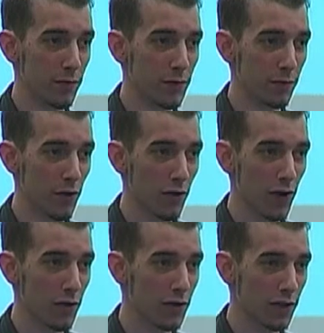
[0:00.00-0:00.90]
and frisk
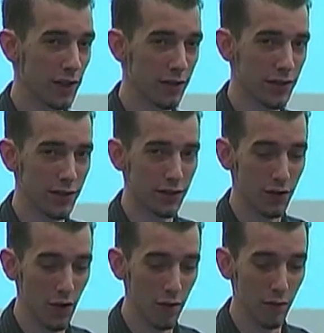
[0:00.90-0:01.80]
program, which led to
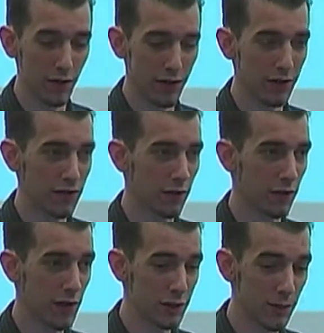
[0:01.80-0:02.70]
these overabundance of
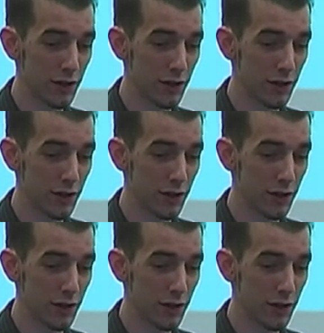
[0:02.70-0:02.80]
arrests,